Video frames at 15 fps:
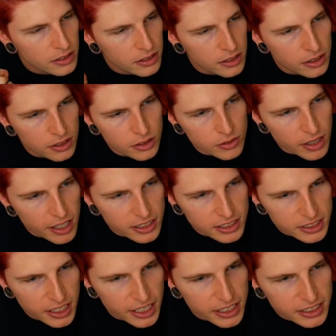United
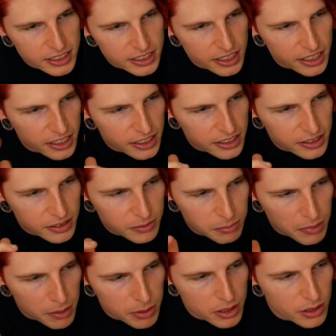States,
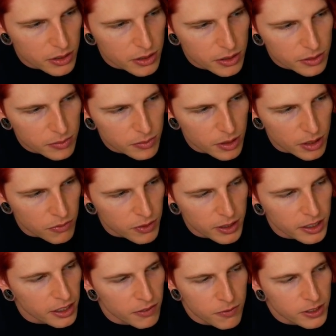and maybe if
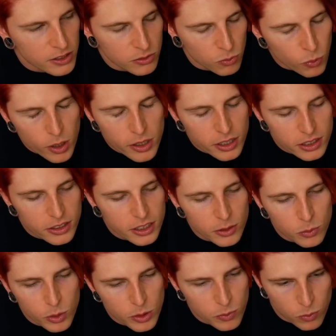it's really
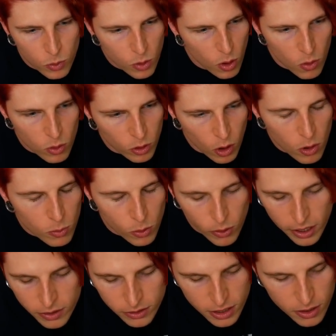good, we will go global.
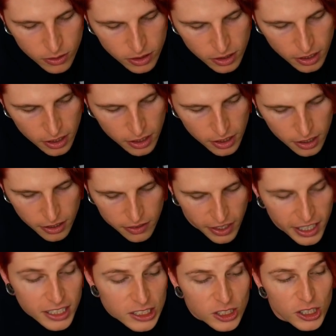I don't know.
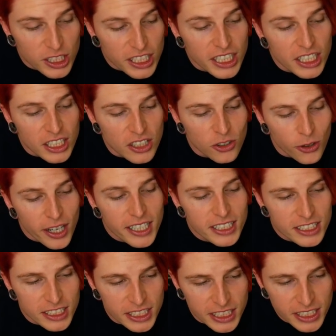Things are getting
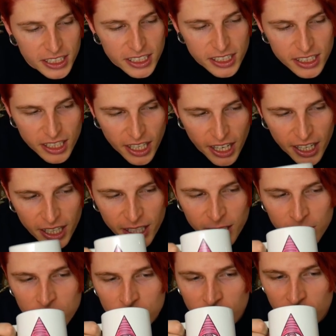crazy,
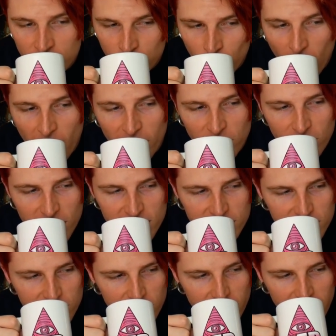and that's right,
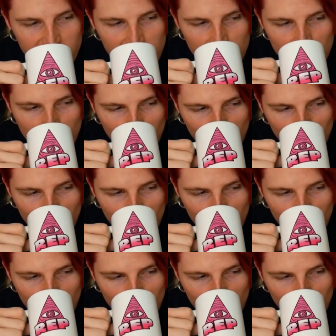crazy, Greg.